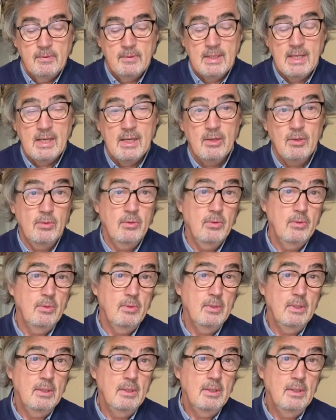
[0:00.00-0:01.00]
Now,
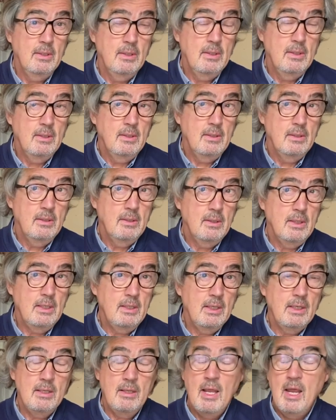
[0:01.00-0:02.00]
I
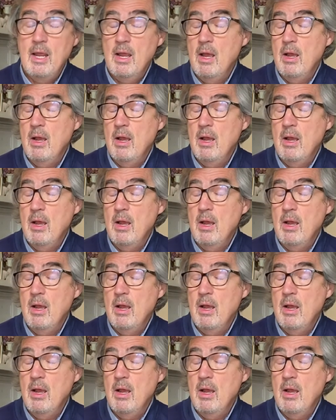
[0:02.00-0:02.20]
think